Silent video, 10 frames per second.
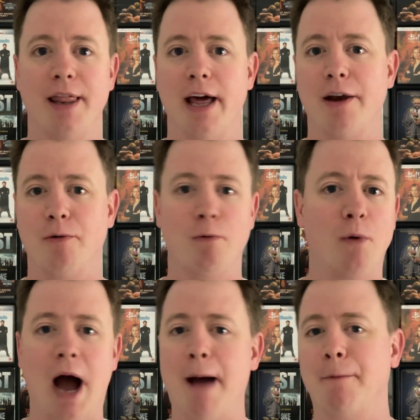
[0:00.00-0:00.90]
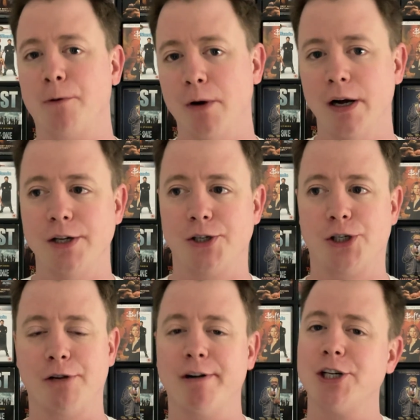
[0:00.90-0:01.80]
then what happened was
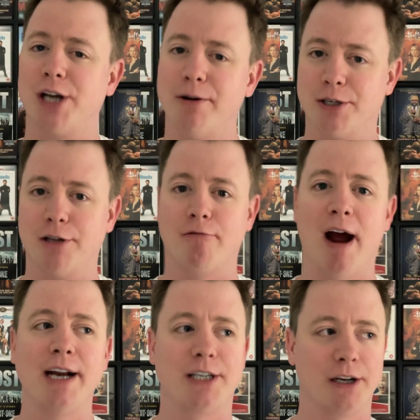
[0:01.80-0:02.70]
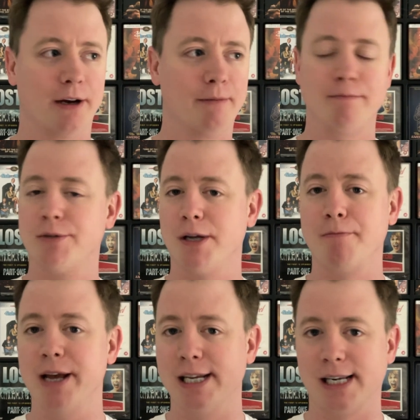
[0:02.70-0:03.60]
she reached out to the writer
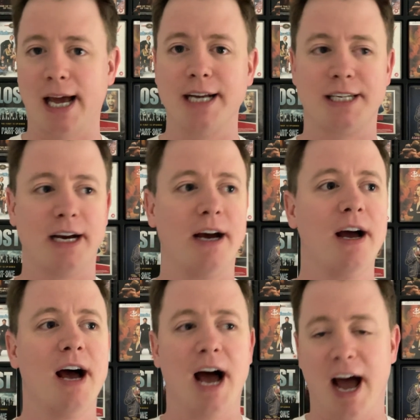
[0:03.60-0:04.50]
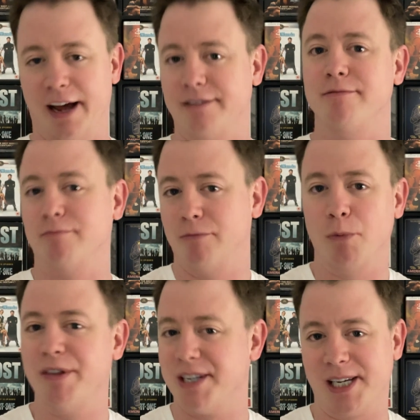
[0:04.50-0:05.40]
some years later, and
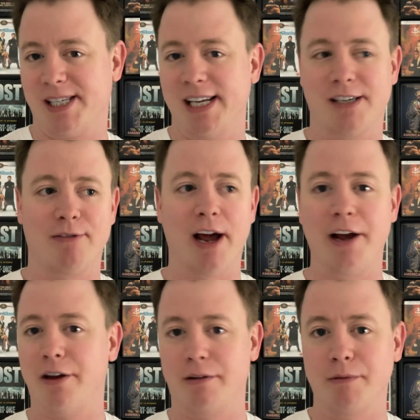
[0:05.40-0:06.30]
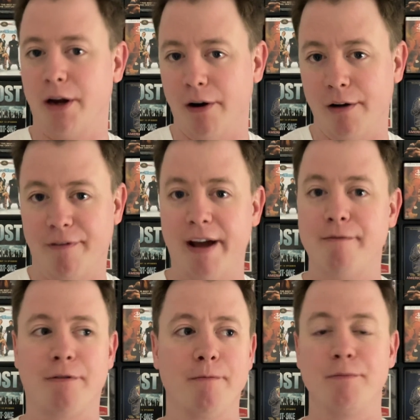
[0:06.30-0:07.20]
with the success of her fame
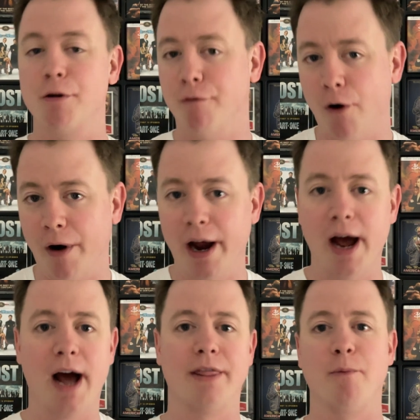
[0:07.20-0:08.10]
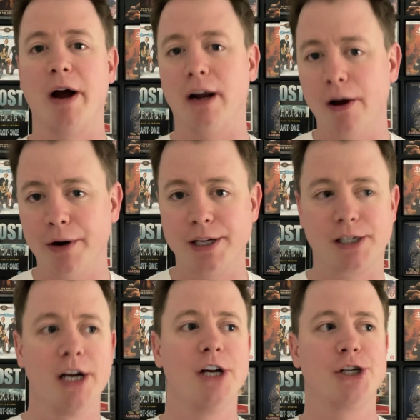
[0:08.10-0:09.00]
from Euphoria and The White
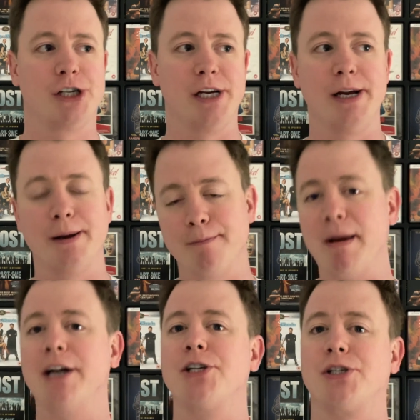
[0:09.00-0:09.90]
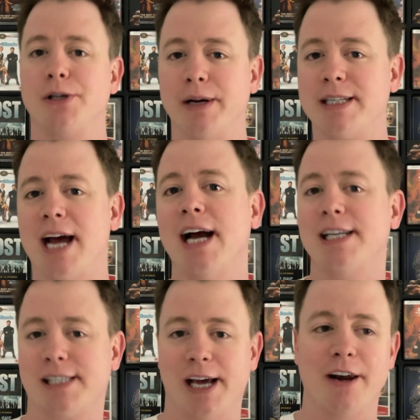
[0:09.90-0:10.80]
Lotus, she managed to
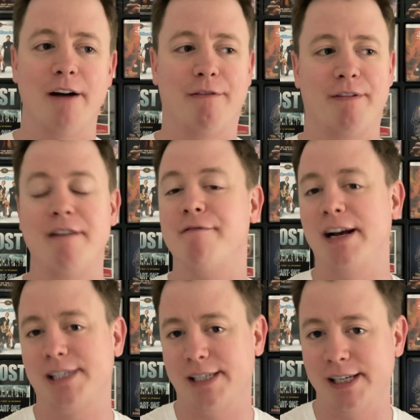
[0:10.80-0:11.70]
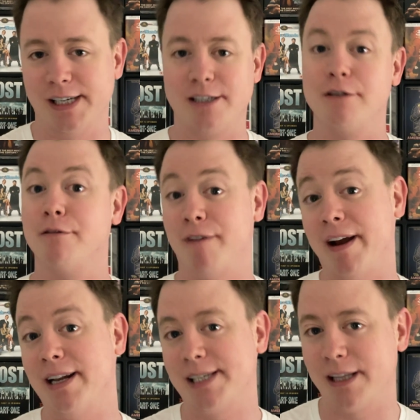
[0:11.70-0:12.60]
entice enough investors into
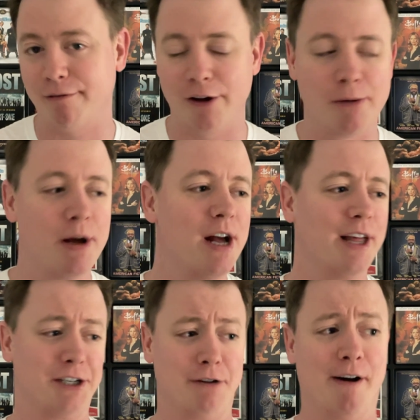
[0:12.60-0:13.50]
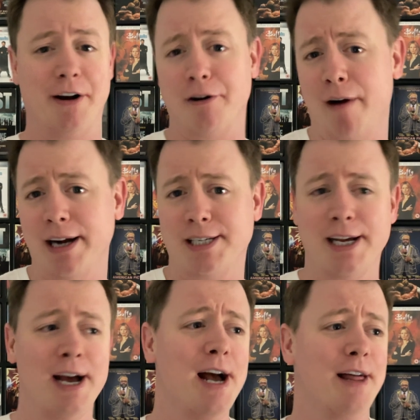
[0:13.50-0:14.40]
financing the film, and she found a
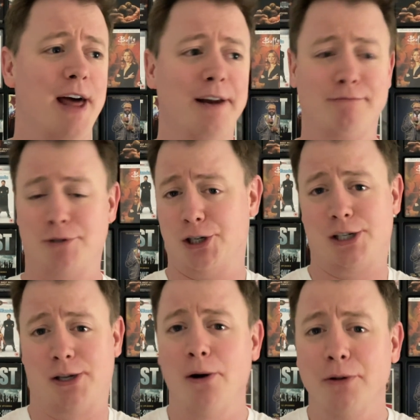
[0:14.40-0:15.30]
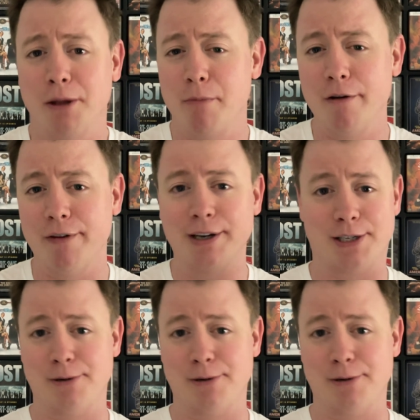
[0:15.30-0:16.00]
director. Then she sold the movie to